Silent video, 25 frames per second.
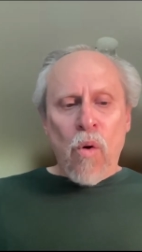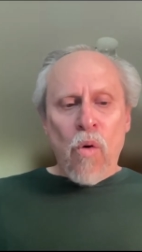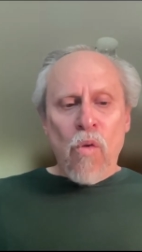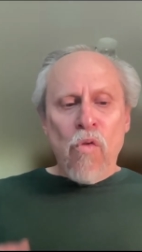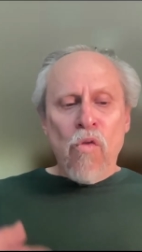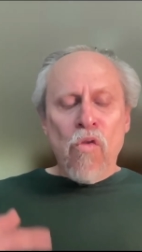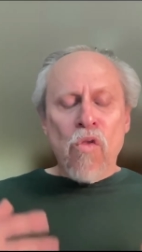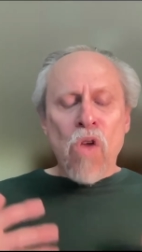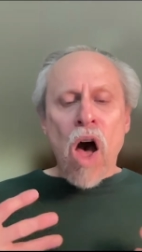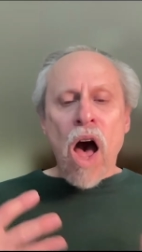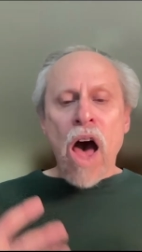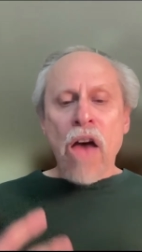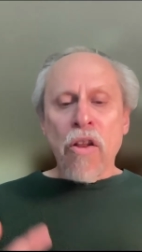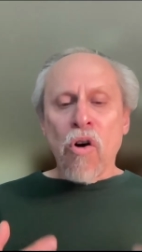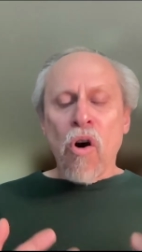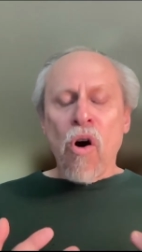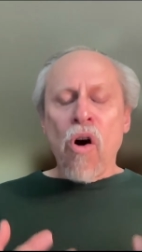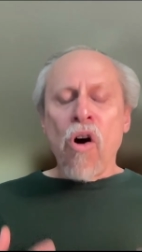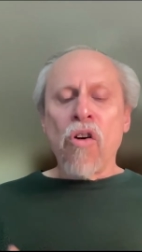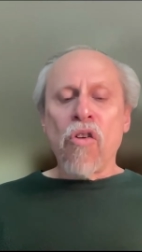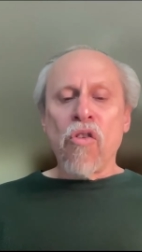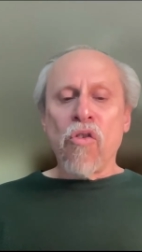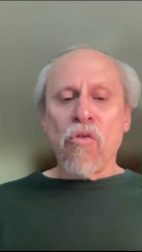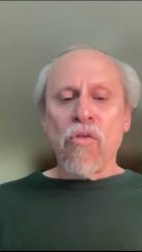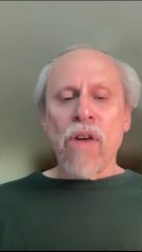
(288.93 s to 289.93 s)
not
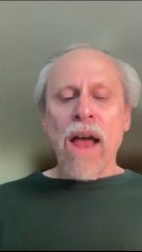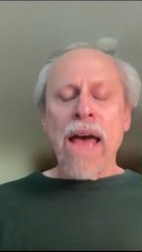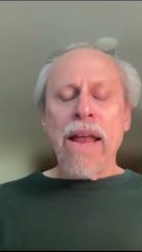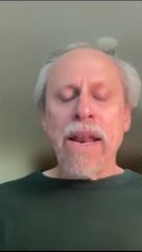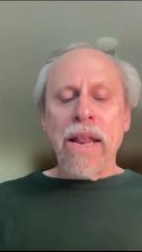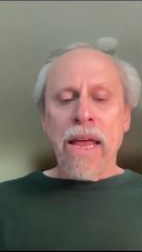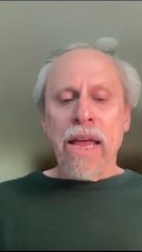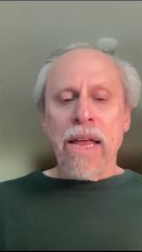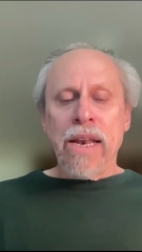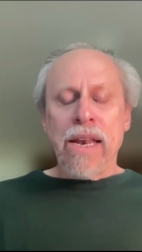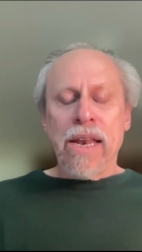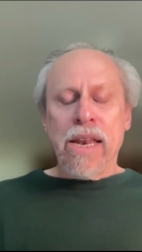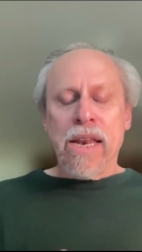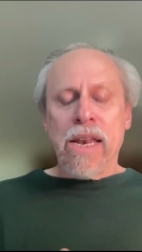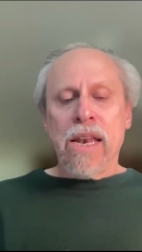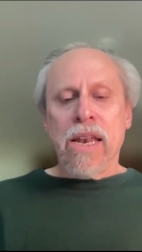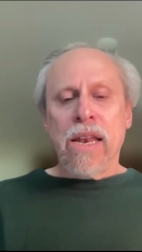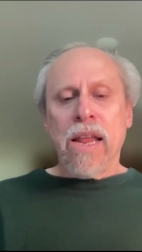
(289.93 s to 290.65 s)
all credit